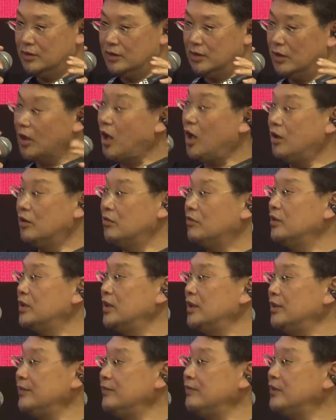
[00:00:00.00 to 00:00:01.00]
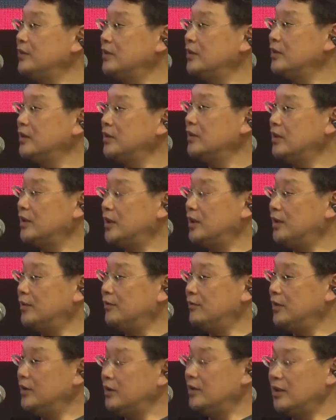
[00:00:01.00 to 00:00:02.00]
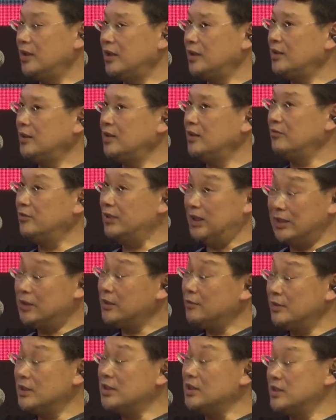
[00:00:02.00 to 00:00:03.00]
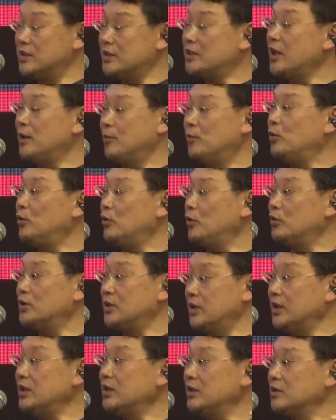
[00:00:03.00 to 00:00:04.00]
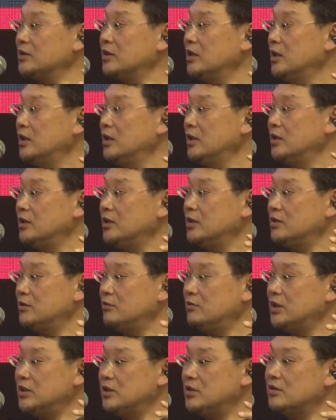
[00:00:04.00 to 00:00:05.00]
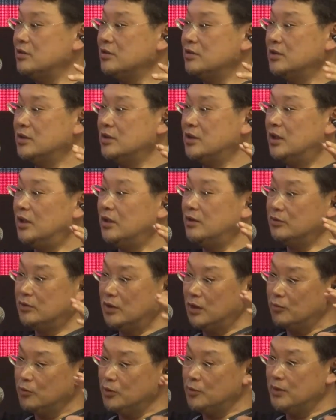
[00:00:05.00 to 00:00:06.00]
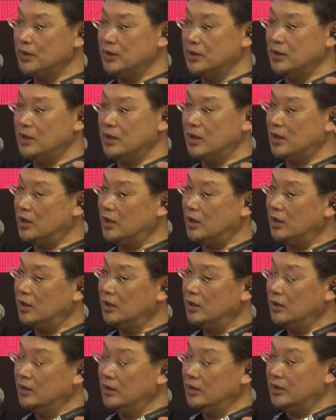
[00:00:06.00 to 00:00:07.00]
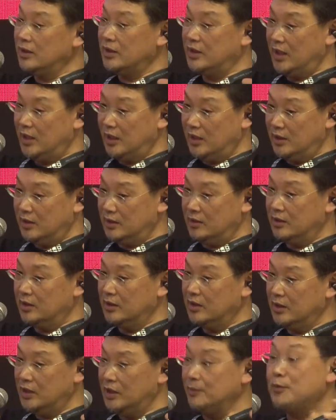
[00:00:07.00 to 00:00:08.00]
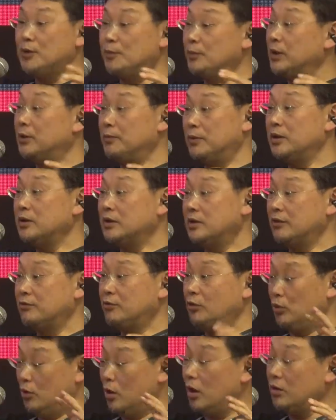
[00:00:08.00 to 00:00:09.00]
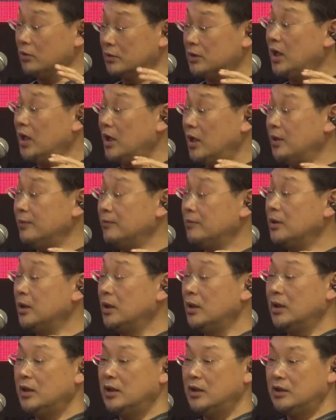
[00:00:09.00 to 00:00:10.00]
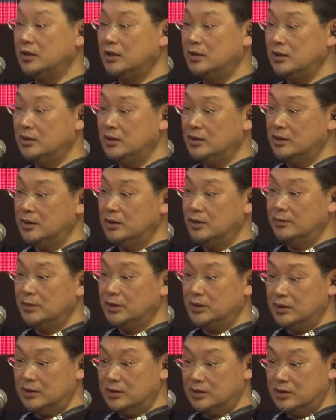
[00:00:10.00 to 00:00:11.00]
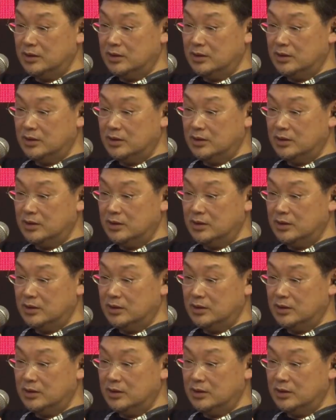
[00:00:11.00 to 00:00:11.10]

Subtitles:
long-lived, relatively stable things. That's the reason the Ruby can keep compatibility for a long time. And but